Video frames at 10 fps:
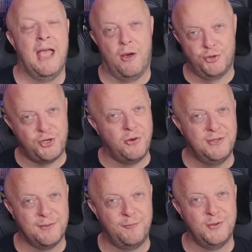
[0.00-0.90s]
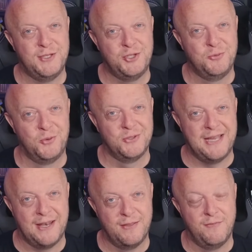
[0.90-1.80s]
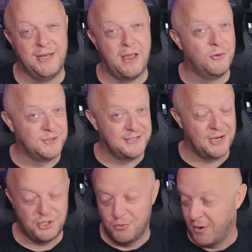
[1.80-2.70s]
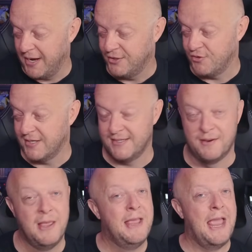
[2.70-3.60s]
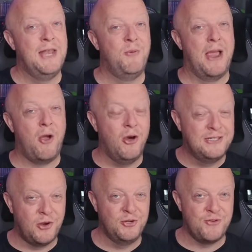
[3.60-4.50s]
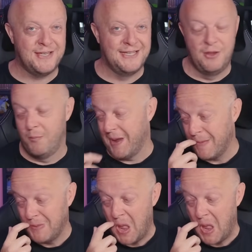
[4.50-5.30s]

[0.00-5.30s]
I'll show you some footage towards the end of the video, because it's actually quite interesting. Anyway, I digress a little bit.